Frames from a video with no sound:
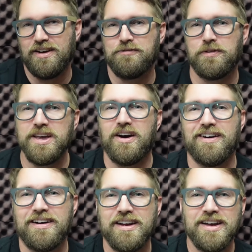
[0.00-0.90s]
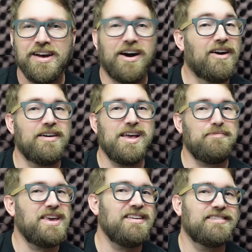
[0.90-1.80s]
A free heart, a heart at
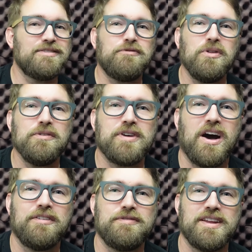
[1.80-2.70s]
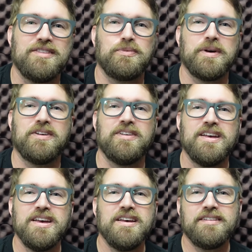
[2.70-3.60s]
peace and full of confidence, will
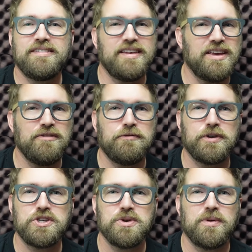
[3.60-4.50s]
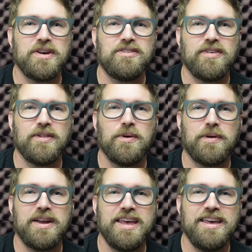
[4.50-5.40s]
sing for joy to the
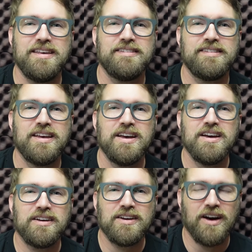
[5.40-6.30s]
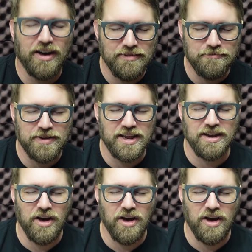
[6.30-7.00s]
Lord. He is confident.